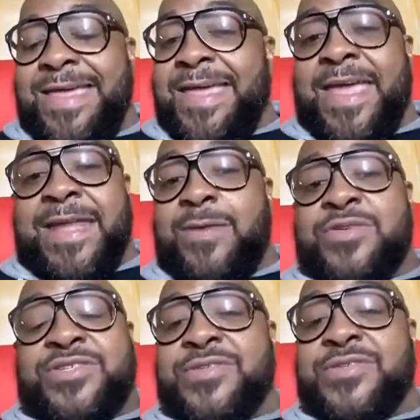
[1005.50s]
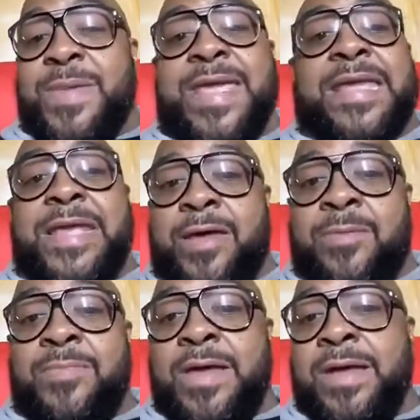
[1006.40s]
and it was just me and
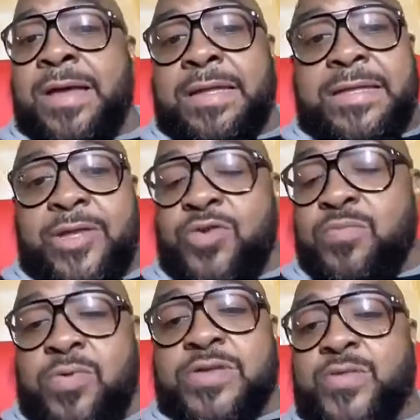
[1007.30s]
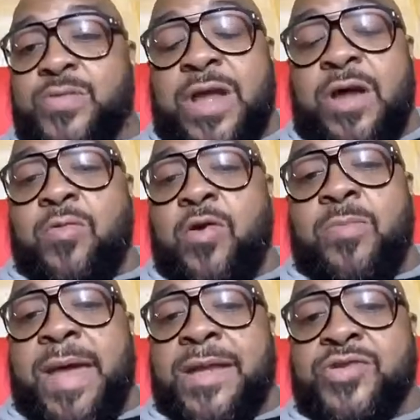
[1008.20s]
him, Leonard Brooks, who was our road
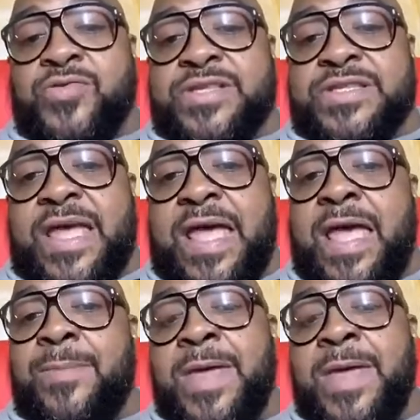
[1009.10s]
manager at the time,